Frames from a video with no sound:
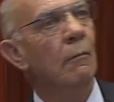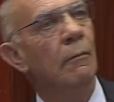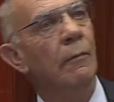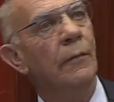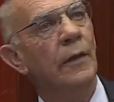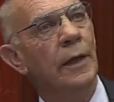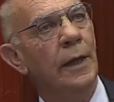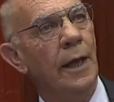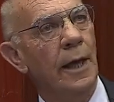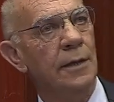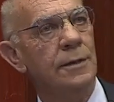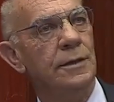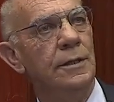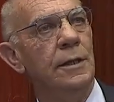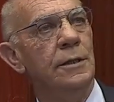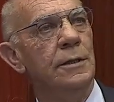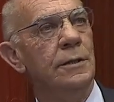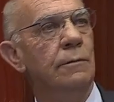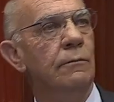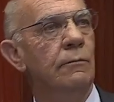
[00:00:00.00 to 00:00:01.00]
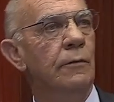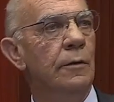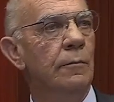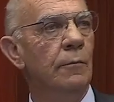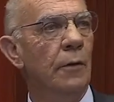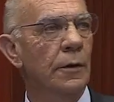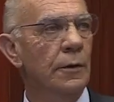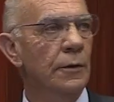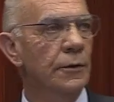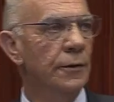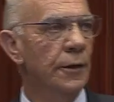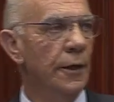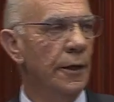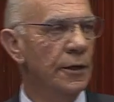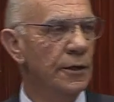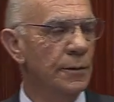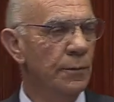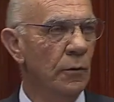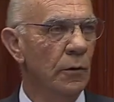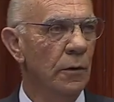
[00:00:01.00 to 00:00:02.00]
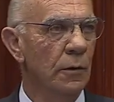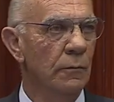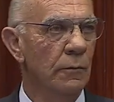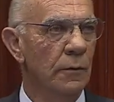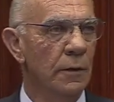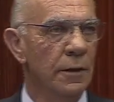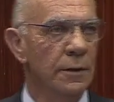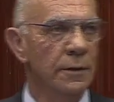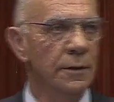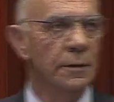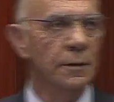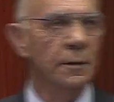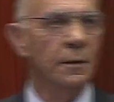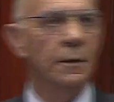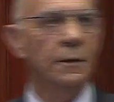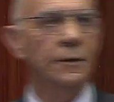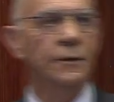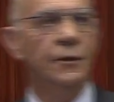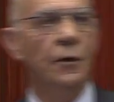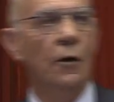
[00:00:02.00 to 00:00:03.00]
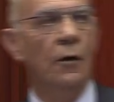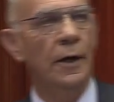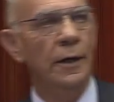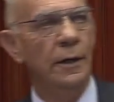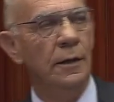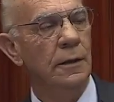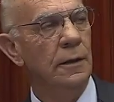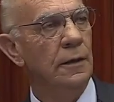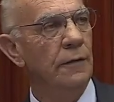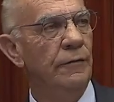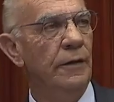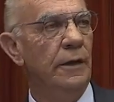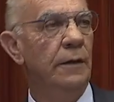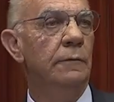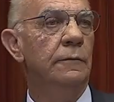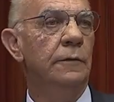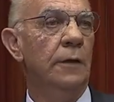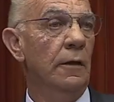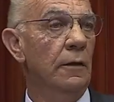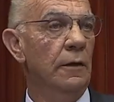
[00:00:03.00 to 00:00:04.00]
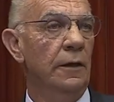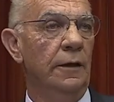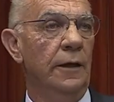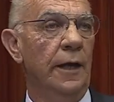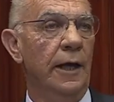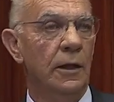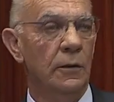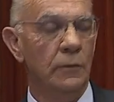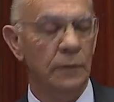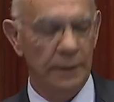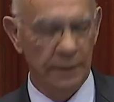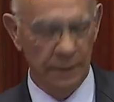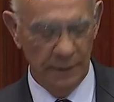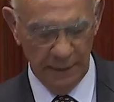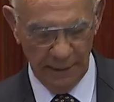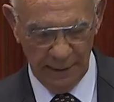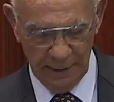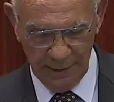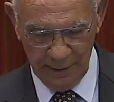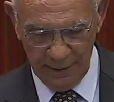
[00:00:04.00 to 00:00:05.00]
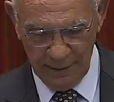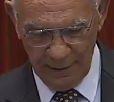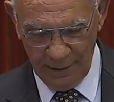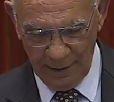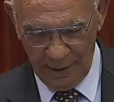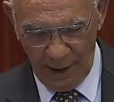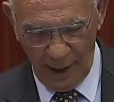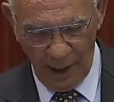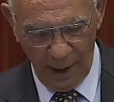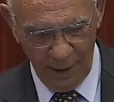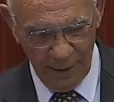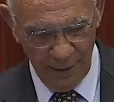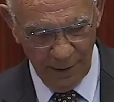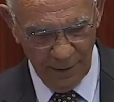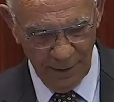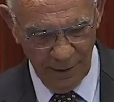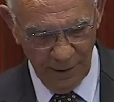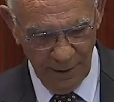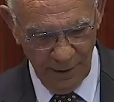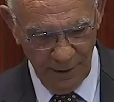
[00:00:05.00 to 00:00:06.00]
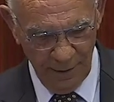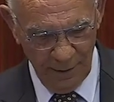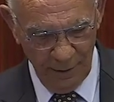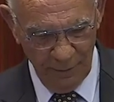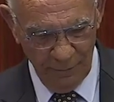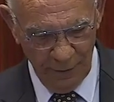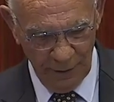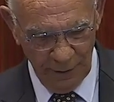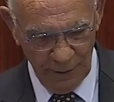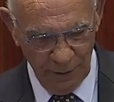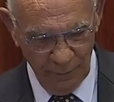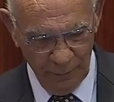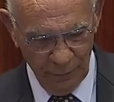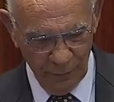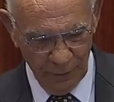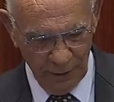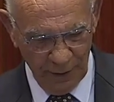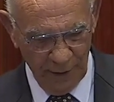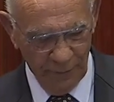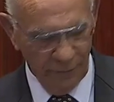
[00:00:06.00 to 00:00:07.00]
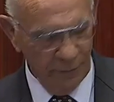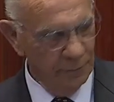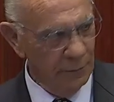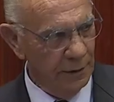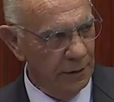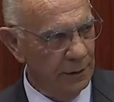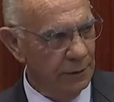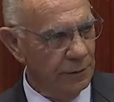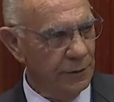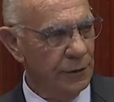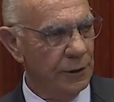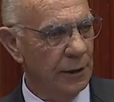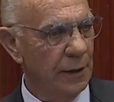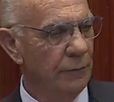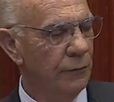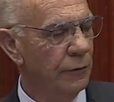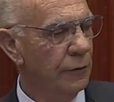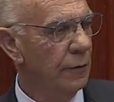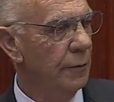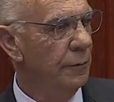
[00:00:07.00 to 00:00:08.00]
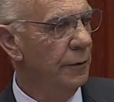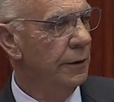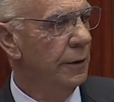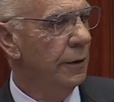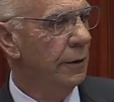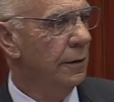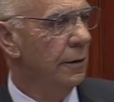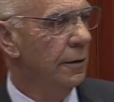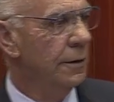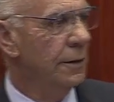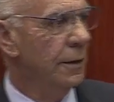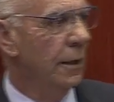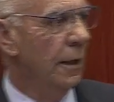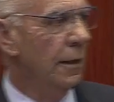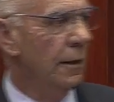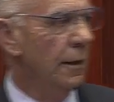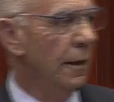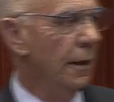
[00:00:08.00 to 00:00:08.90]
The access with modern transport was tight, if totally inadequate. And when you put over 1 million sheep through a particular sale